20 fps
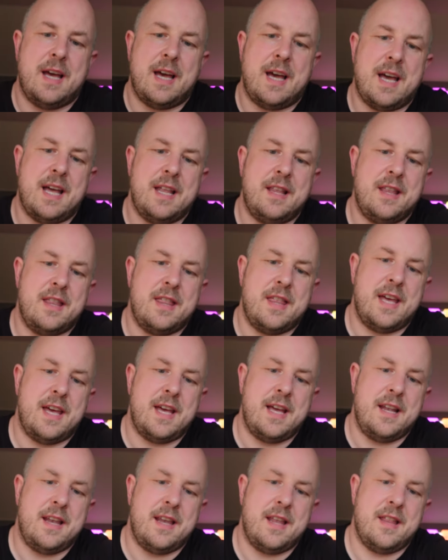And
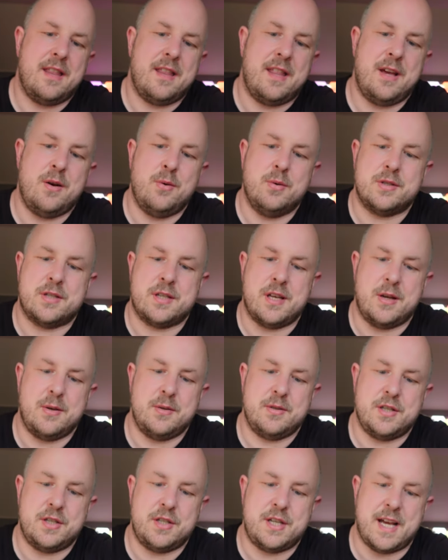then they
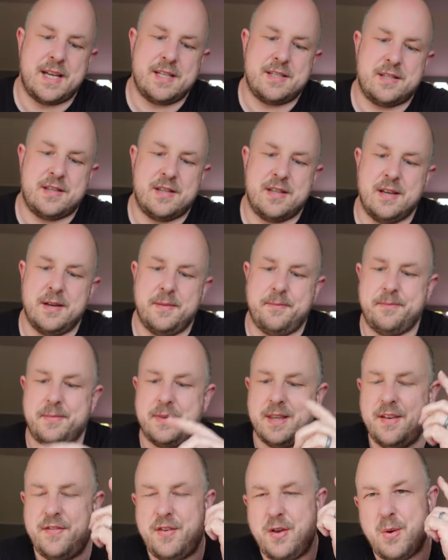also suggest that
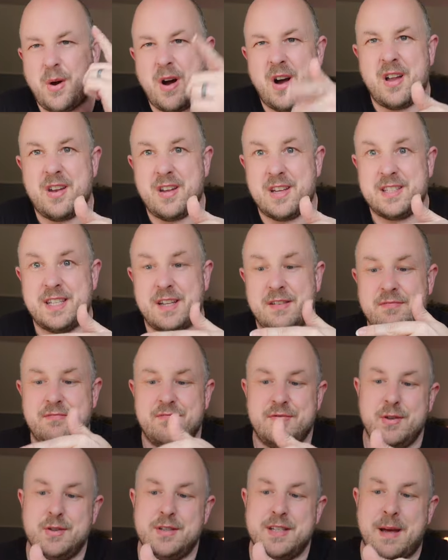if you are, like I said,
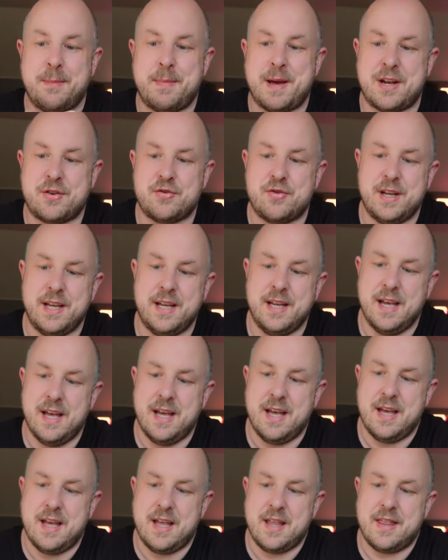using that battery,
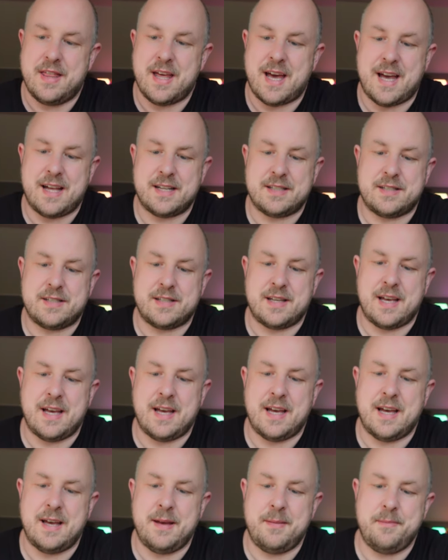that
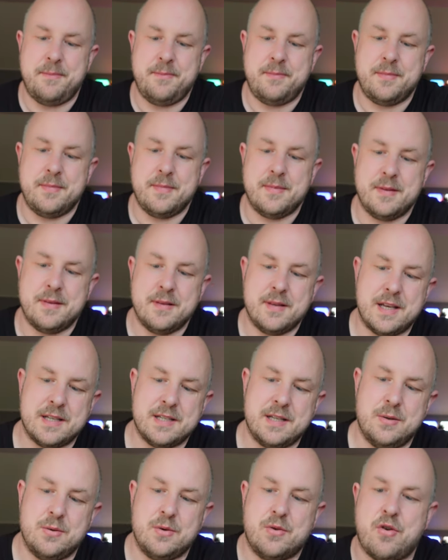
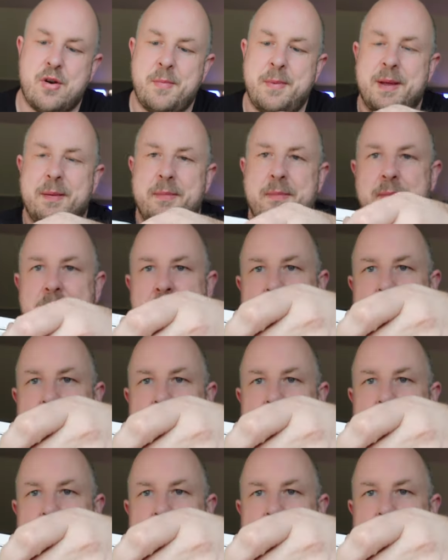there's a little grommet